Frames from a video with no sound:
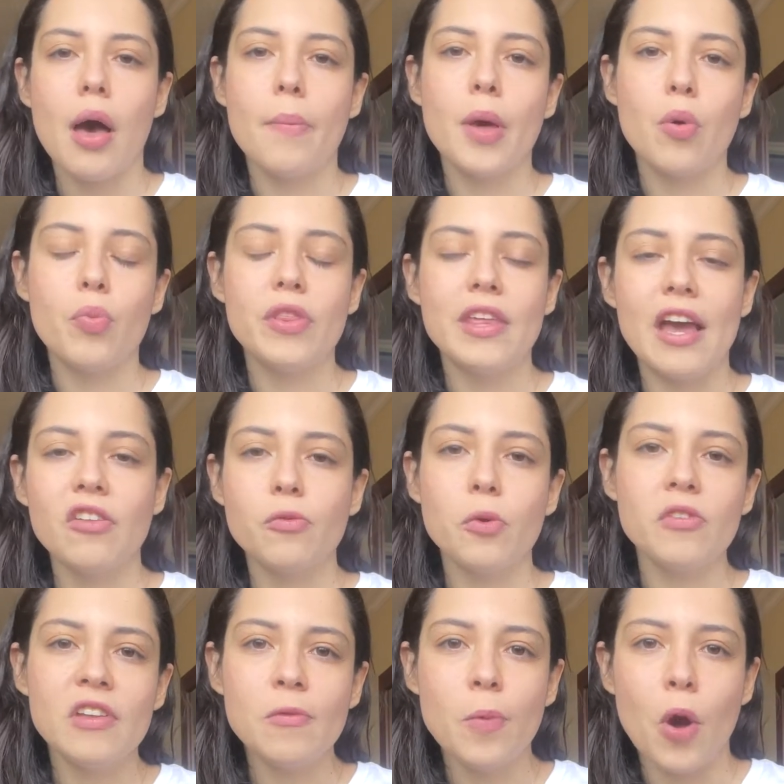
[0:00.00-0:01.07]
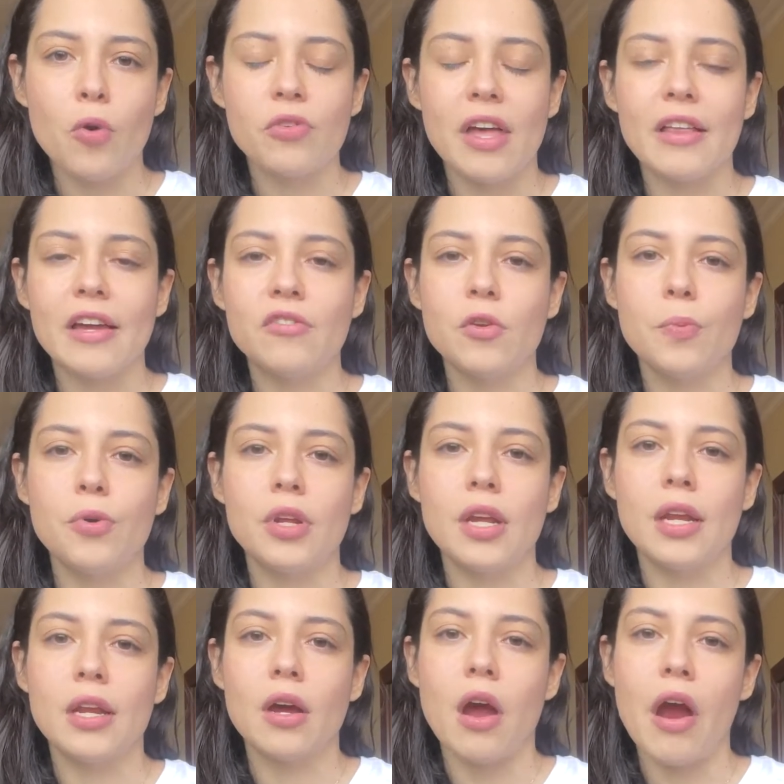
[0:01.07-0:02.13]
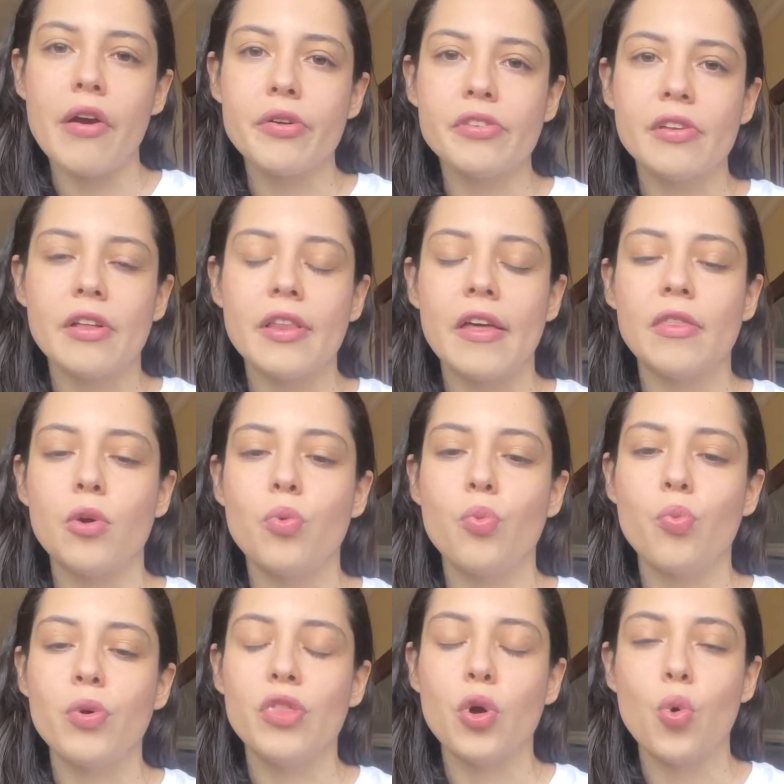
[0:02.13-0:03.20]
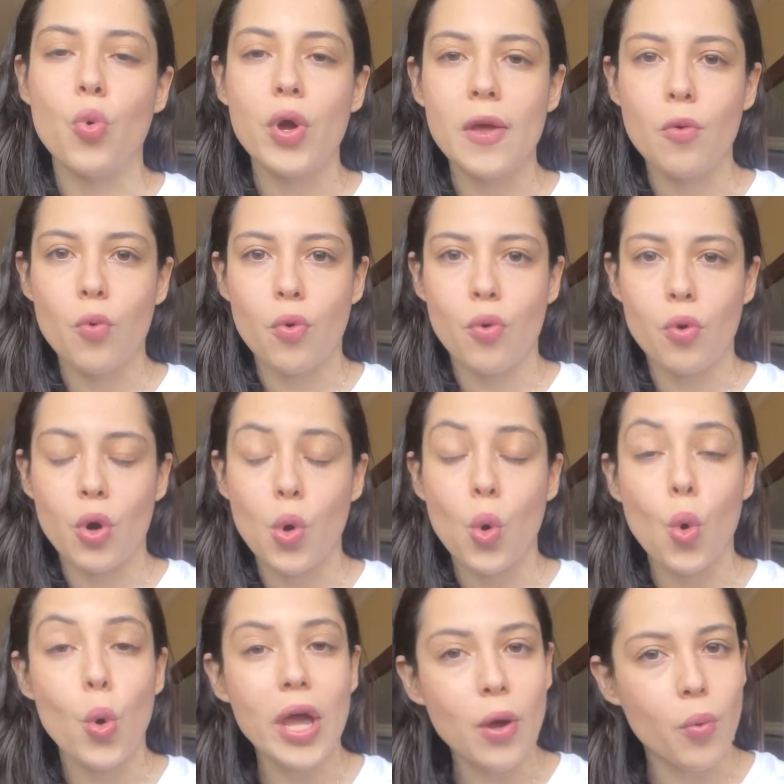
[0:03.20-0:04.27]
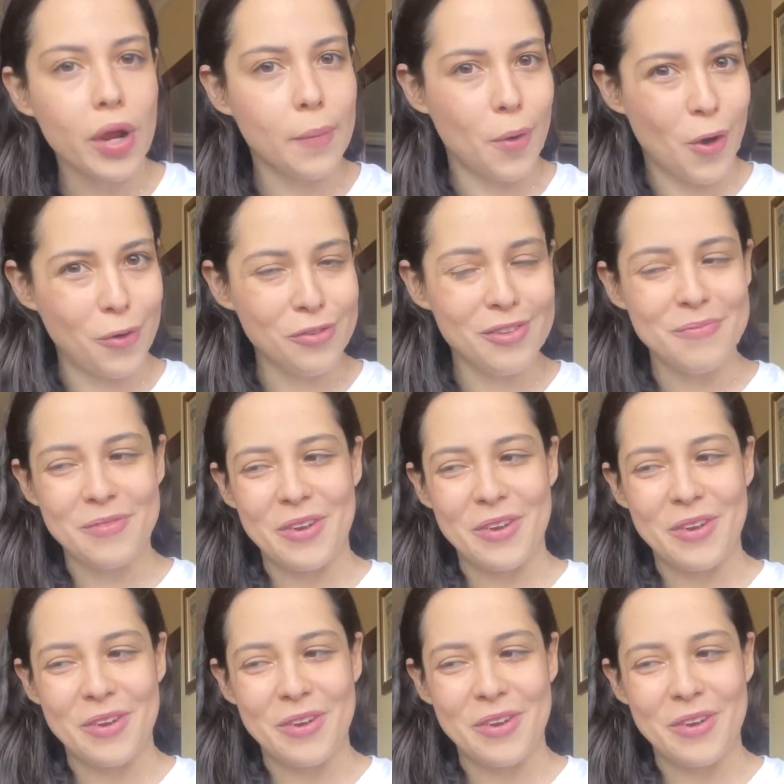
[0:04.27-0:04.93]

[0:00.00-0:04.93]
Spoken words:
with the expertise post, I like to put it in a carousel, and with the quick win post,